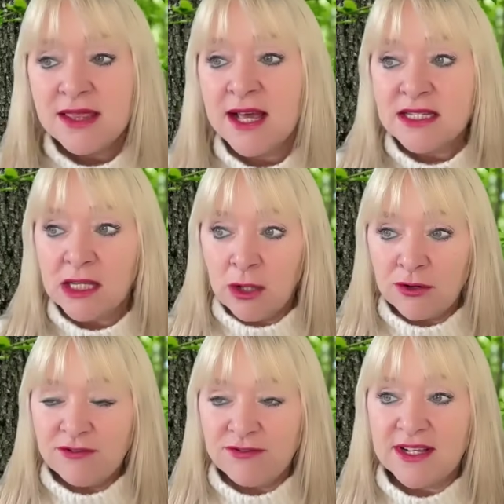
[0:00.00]
There's a
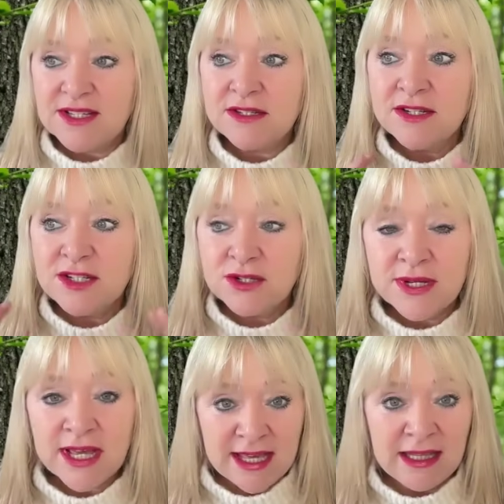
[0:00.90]
lot of us that are
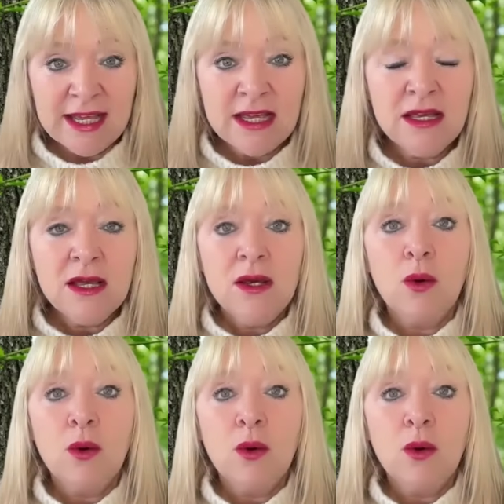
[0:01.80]
doing healing.